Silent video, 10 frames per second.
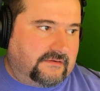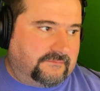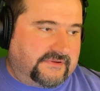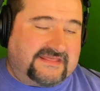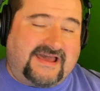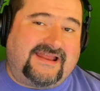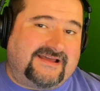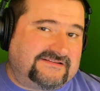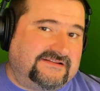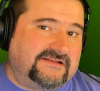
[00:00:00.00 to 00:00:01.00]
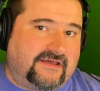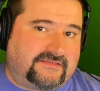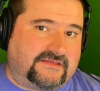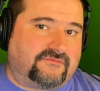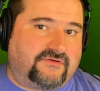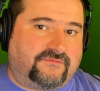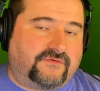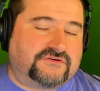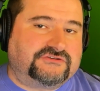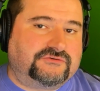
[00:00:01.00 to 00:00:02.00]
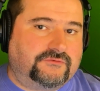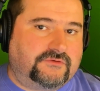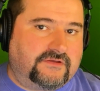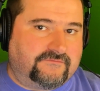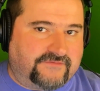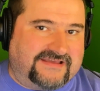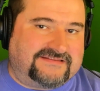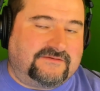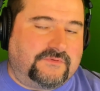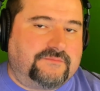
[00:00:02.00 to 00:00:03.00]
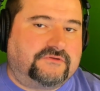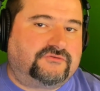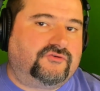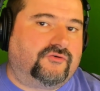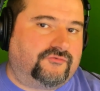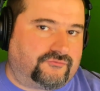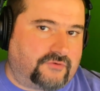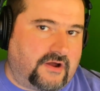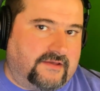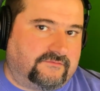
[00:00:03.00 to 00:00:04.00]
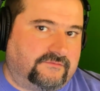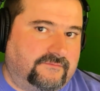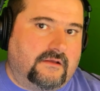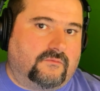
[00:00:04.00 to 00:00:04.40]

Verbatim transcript: But that actually, I think, refers to inviting people to your drive.